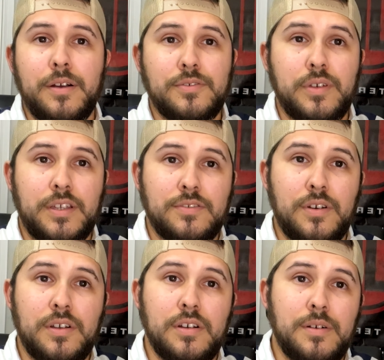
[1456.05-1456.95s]
so I can
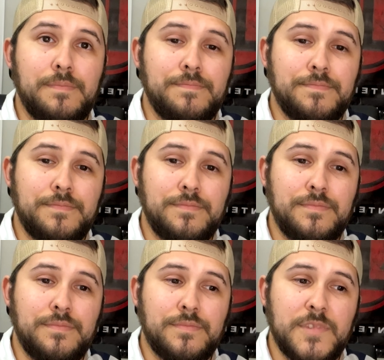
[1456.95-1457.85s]
start um,
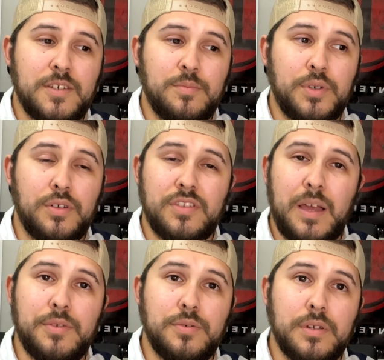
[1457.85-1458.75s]
putting all the time
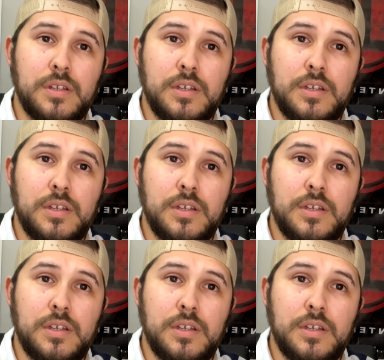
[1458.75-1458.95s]
into it.